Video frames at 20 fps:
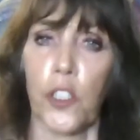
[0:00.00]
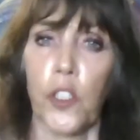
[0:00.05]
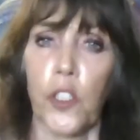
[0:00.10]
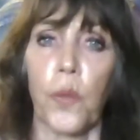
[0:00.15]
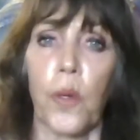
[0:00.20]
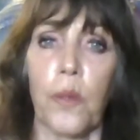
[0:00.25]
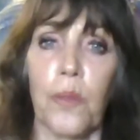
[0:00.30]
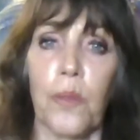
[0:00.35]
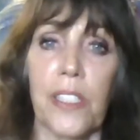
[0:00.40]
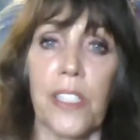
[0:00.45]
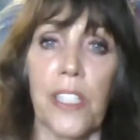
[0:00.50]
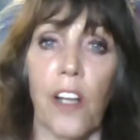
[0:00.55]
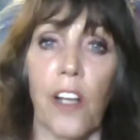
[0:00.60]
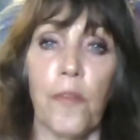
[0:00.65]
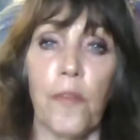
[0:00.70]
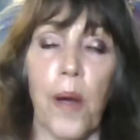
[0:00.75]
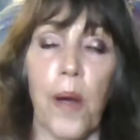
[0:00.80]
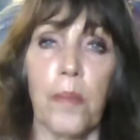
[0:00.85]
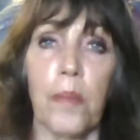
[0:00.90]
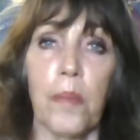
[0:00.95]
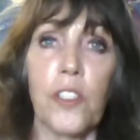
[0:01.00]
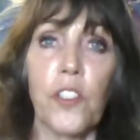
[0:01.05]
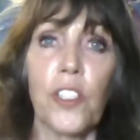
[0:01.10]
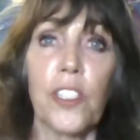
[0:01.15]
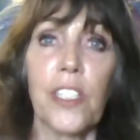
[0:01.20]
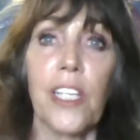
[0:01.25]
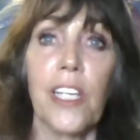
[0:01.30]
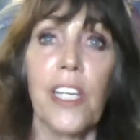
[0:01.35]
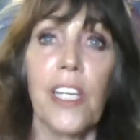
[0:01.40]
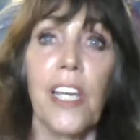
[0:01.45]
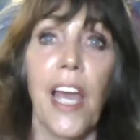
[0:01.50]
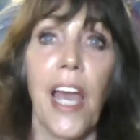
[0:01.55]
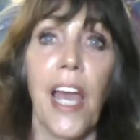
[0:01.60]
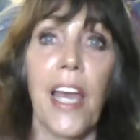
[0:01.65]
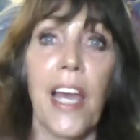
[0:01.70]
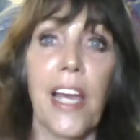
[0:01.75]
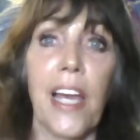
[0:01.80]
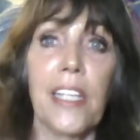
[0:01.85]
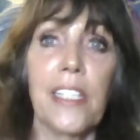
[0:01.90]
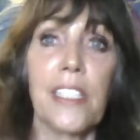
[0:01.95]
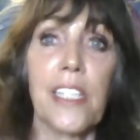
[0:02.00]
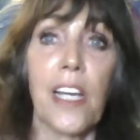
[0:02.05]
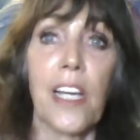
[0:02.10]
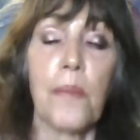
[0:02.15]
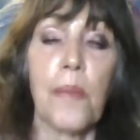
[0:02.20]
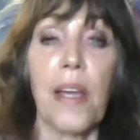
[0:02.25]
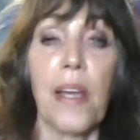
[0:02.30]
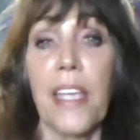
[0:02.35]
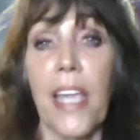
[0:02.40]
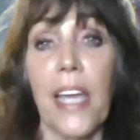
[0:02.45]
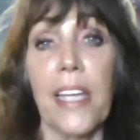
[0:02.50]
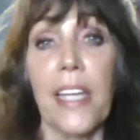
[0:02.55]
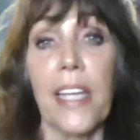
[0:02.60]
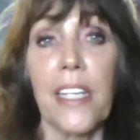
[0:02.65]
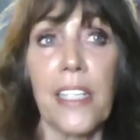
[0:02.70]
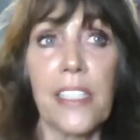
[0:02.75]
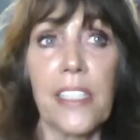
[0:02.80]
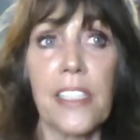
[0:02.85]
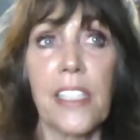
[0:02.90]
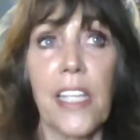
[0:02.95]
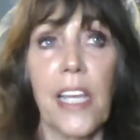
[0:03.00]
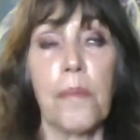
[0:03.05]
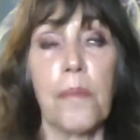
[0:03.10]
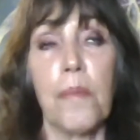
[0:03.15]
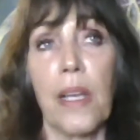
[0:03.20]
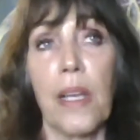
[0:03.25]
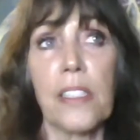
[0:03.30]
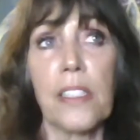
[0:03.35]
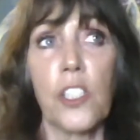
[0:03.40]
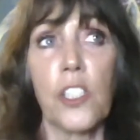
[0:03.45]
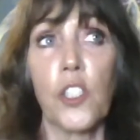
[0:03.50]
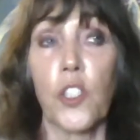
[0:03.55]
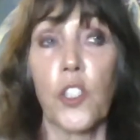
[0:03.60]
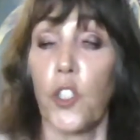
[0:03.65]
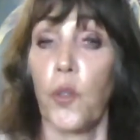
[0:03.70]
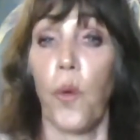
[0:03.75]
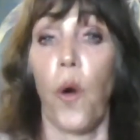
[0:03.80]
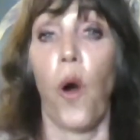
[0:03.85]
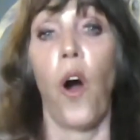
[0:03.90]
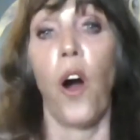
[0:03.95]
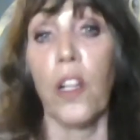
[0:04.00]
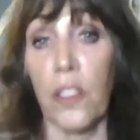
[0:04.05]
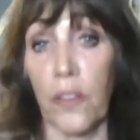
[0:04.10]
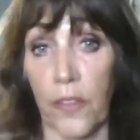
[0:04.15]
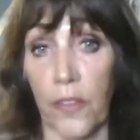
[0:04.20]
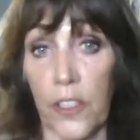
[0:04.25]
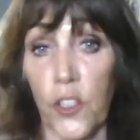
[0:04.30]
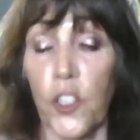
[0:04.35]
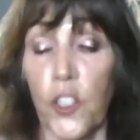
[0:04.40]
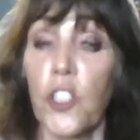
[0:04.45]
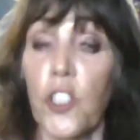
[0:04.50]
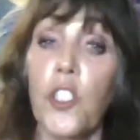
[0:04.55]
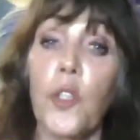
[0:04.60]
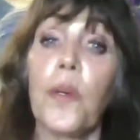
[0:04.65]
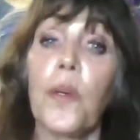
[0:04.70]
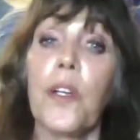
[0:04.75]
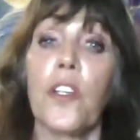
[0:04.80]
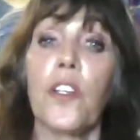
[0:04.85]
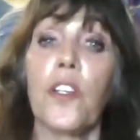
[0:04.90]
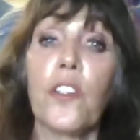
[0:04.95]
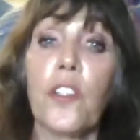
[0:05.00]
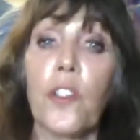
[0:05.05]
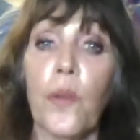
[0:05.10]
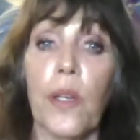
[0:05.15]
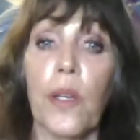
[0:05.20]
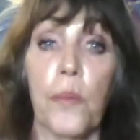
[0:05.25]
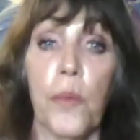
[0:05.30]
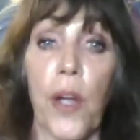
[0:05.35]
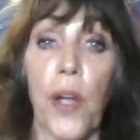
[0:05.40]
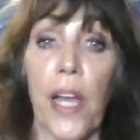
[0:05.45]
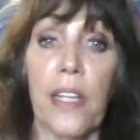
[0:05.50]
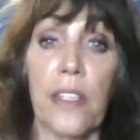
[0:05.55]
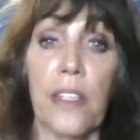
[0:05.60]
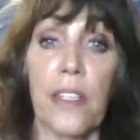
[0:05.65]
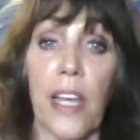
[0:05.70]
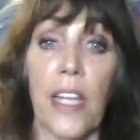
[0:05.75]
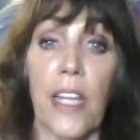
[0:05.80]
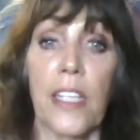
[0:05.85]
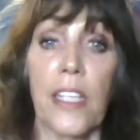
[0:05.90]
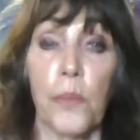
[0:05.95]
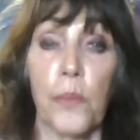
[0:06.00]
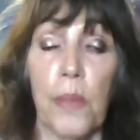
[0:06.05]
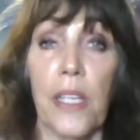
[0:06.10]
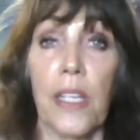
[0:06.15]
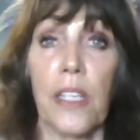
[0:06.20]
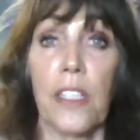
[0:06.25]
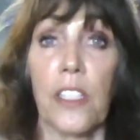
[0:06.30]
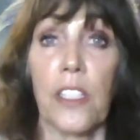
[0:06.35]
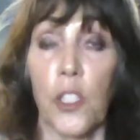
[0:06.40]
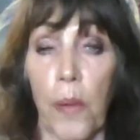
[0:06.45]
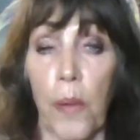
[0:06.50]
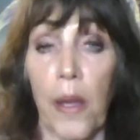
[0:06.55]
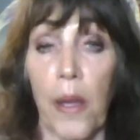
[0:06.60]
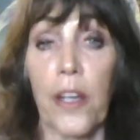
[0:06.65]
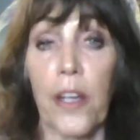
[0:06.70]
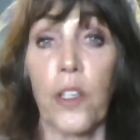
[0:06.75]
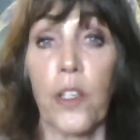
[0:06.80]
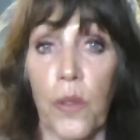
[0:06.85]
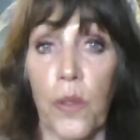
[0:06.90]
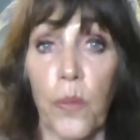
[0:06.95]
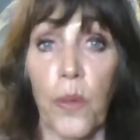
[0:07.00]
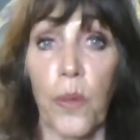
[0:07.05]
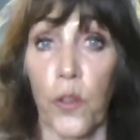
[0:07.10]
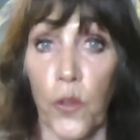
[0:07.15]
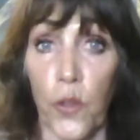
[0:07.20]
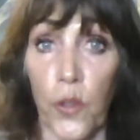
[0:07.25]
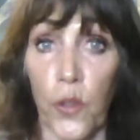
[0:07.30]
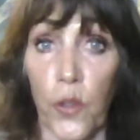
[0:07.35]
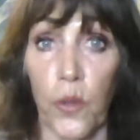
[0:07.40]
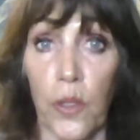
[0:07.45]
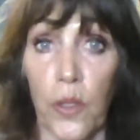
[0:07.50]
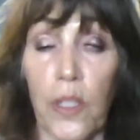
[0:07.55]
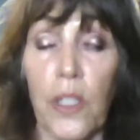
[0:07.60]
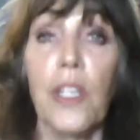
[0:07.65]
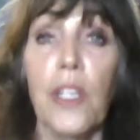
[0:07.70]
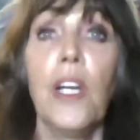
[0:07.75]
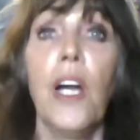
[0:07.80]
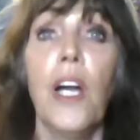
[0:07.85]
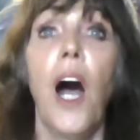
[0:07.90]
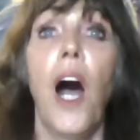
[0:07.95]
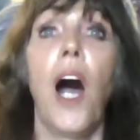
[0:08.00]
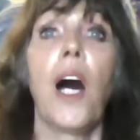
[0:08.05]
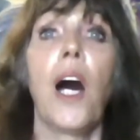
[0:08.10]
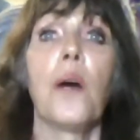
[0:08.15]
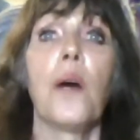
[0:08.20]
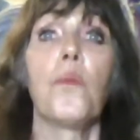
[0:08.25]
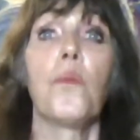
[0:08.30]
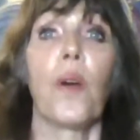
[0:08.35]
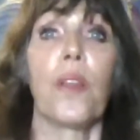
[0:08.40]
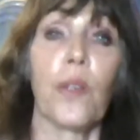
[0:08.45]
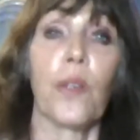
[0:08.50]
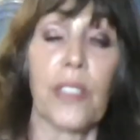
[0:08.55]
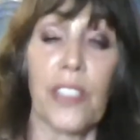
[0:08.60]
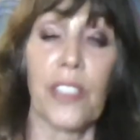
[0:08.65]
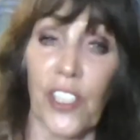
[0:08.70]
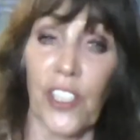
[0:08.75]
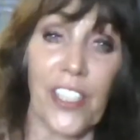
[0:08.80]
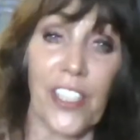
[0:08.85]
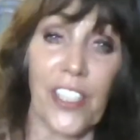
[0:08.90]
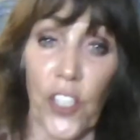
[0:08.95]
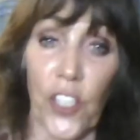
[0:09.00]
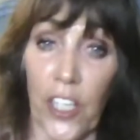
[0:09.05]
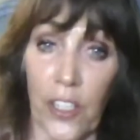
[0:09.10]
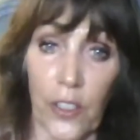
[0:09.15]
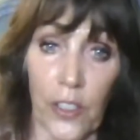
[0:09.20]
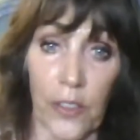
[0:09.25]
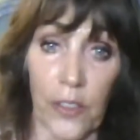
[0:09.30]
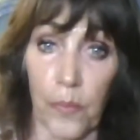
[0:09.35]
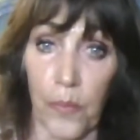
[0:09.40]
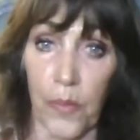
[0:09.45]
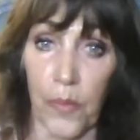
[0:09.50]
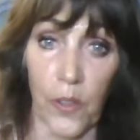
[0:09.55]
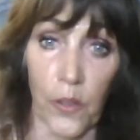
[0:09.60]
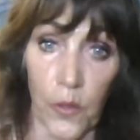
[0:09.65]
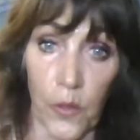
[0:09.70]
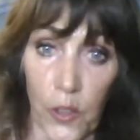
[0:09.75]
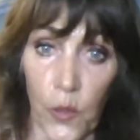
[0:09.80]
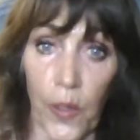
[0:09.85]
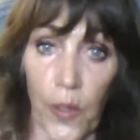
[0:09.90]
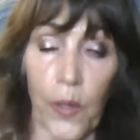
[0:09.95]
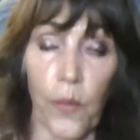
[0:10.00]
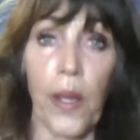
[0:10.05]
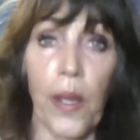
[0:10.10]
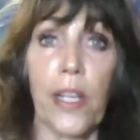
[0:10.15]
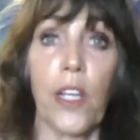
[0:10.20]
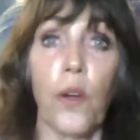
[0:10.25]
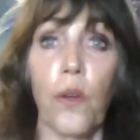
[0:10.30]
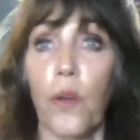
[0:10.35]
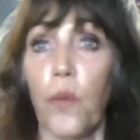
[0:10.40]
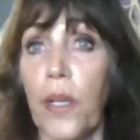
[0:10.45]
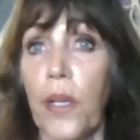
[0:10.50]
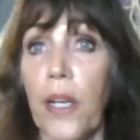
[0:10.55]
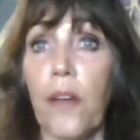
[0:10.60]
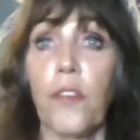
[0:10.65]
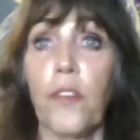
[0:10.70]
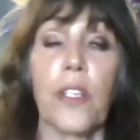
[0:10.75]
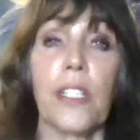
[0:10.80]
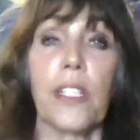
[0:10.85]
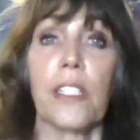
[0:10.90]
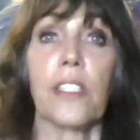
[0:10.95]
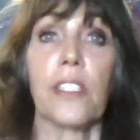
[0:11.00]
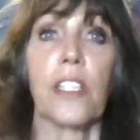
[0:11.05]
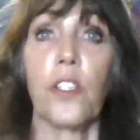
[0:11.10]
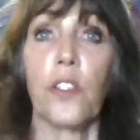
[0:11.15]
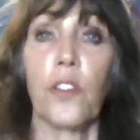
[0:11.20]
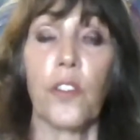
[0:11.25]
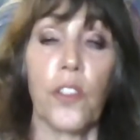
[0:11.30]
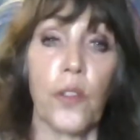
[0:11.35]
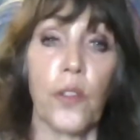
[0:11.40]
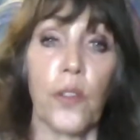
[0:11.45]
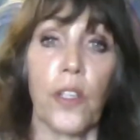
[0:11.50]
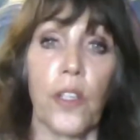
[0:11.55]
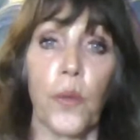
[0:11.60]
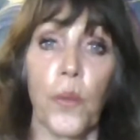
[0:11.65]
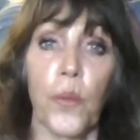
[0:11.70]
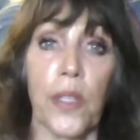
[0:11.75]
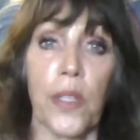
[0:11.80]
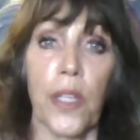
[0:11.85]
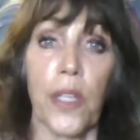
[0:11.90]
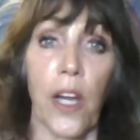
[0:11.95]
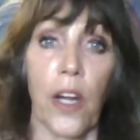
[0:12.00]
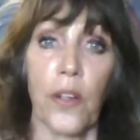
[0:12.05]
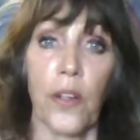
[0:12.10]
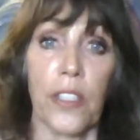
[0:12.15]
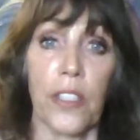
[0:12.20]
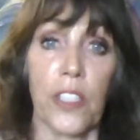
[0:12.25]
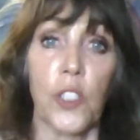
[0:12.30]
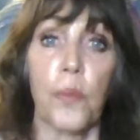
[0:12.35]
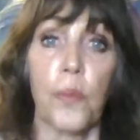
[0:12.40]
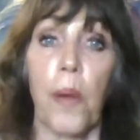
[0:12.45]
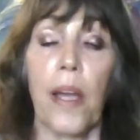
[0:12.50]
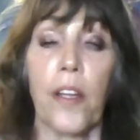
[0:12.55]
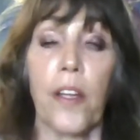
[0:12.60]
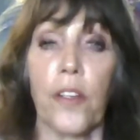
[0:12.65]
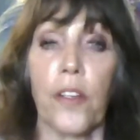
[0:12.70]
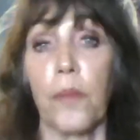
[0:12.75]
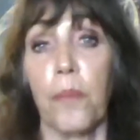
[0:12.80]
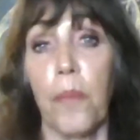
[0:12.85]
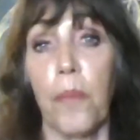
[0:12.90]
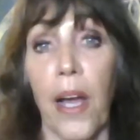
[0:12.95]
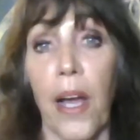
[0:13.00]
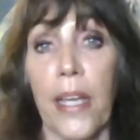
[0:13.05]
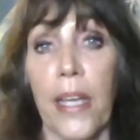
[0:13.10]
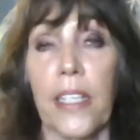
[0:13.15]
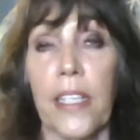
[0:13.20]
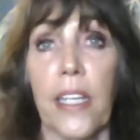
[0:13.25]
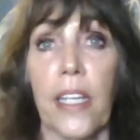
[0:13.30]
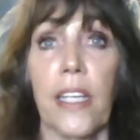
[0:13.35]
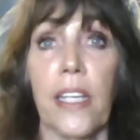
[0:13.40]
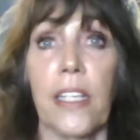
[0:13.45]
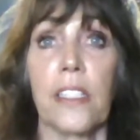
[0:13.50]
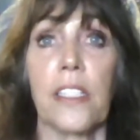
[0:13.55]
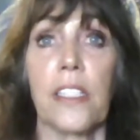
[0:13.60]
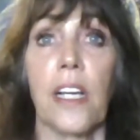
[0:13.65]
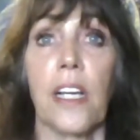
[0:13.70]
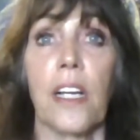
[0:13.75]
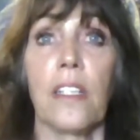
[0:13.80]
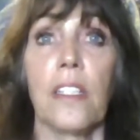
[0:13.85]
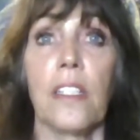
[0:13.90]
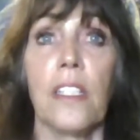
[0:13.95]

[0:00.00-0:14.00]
First one was self-published. And again, it is that message to all of us to do what you're doing, Brad, and that is being inspired with what you do. Whether it's teaching or doing radio or whatever it is that you do, that you really are inspired by it and